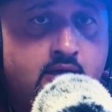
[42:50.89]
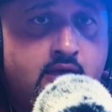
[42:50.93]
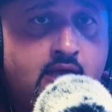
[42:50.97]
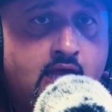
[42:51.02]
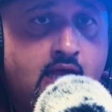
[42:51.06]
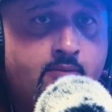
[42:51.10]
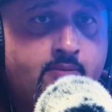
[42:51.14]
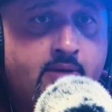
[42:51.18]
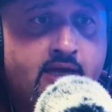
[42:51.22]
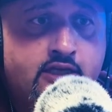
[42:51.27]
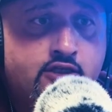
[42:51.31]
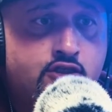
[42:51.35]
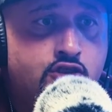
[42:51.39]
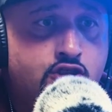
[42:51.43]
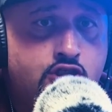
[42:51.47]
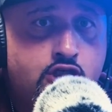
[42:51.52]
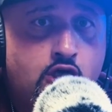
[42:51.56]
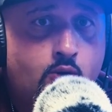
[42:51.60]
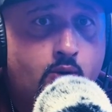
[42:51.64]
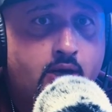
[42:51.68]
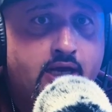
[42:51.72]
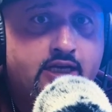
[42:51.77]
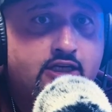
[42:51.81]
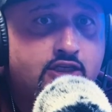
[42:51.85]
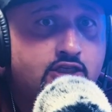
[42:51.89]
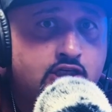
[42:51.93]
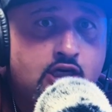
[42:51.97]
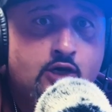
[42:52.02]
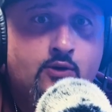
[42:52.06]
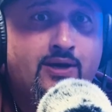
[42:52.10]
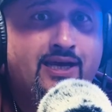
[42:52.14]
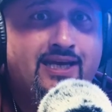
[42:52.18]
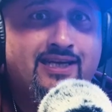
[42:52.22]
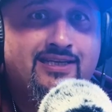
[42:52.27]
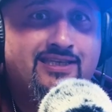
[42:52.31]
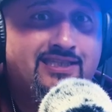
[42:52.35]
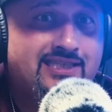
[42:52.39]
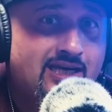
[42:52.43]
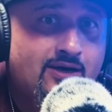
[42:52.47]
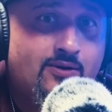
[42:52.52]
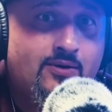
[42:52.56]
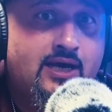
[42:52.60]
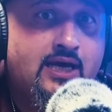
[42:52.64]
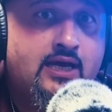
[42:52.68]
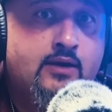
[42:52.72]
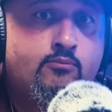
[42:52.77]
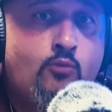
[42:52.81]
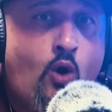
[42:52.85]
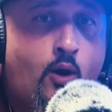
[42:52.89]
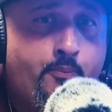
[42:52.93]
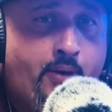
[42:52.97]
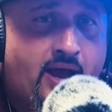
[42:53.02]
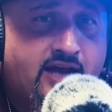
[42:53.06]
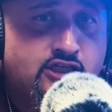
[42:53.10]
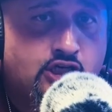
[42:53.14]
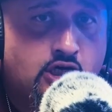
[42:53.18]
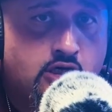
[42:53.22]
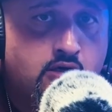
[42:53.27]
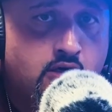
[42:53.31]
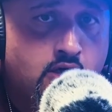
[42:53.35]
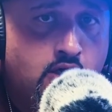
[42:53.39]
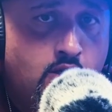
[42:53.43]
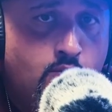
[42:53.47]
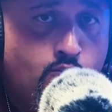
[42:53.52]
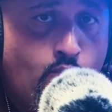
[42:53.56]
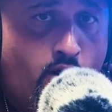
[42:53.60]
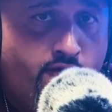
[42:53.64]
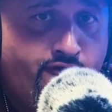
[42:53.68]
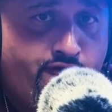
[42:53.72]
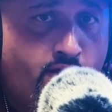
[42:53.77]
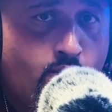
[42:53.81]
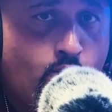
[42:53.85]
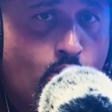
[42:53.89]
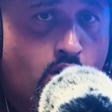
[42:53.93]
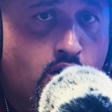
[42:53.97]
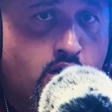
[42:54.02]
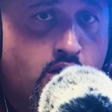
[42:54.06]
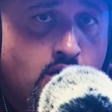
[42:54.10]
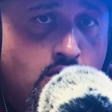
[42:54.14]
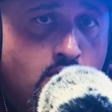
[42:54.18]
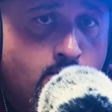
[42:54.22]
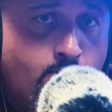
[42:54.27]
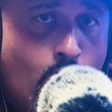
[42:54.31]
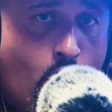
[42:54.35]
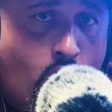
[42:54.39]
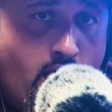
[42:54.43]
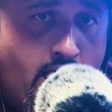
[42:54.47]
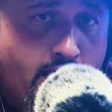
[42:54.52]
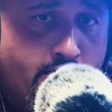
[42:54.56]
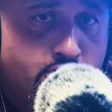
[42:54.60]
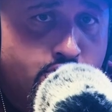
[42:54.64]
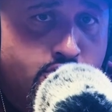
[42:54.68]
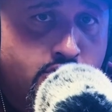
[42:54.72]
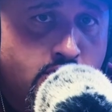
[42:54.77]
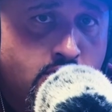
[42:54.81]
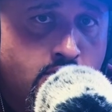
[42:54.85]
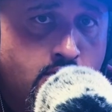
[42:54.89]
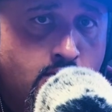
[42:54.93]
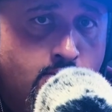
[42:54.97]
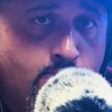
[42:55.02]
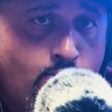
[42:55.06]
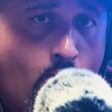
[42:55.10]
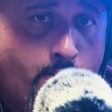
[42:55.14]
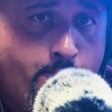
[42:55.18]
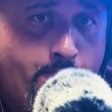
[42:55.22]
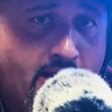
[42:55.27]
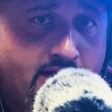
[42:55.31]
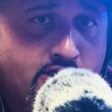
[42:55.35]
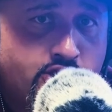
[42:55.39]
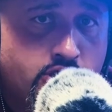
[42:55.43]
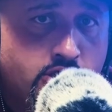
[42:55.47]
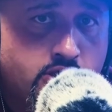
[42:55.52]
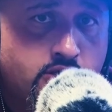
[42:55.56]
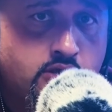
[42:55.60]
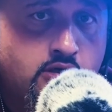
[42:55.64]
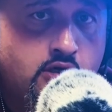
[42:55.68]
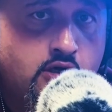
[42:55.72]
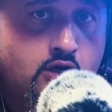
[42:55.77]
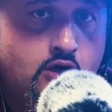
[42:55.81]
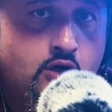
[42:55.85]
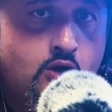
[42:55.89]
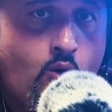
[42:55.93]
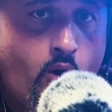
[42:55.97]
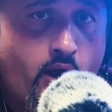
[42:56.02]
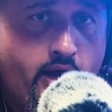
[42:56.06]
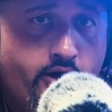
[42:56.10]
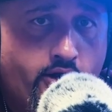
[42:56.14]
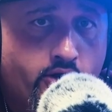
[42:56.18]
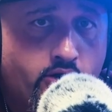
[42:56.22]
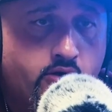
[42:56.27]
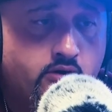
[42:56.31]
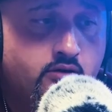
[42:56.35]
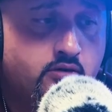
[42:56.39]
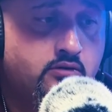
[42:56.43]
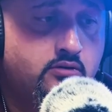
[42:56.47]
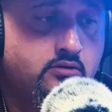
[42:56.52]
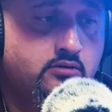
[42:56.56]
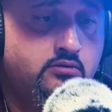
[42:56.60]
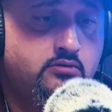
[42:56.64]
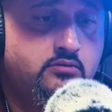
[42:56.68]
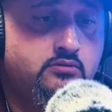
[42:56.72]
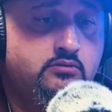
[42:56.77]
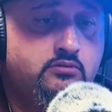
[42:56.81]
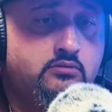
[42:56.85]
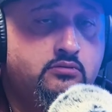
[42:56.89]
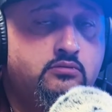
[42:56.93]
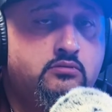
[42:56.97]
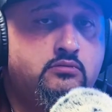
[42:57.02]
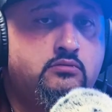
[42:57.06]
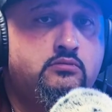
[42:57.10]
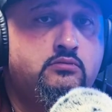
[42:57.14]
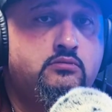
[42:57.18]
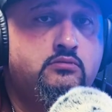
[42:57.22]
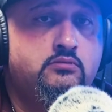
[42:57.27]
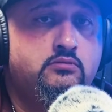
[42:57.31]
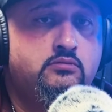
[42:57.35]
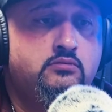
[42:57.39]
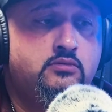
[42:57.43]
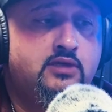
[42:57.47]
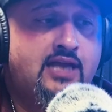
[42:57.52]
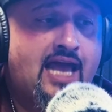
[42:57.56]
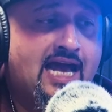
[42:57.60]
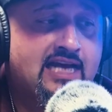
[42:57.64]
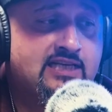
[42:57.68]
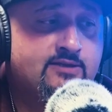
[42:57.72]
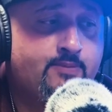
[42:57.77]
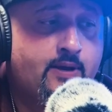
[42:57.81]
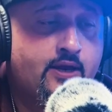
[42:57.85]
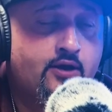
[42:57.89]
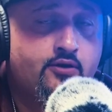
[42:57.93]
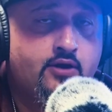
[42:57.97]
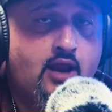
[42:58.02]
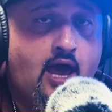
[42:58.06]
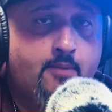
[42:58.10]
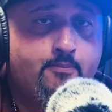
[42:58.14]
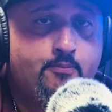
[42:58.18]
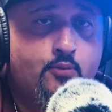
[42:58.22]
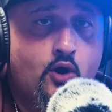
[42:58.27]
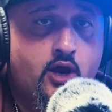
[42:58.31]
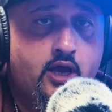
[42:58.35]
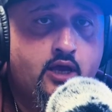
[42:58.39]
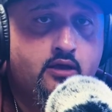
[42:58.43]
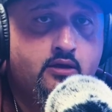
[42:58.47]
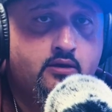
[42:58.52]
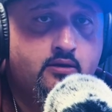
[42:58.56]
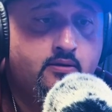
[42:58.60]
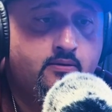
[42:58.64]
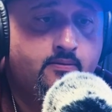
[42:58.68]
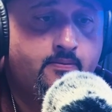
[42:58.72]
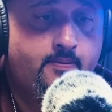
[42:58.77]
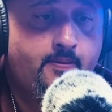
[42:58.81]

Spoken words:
It means do it, do it, do it. More passion, more footwork, more energy, more passion, quicker. Gas pedal, not brake.